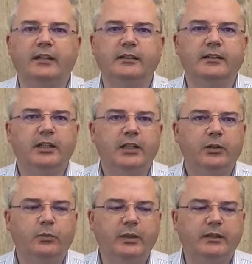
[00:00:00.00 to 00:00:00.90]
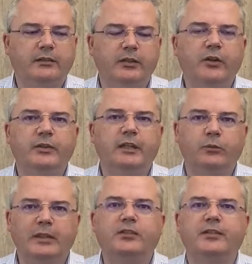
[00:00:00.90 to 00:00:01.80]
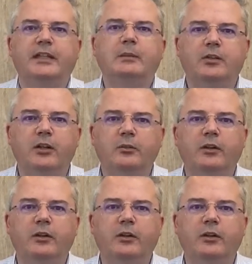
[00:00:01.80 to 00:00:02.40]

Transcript: And we know that if we just keep going,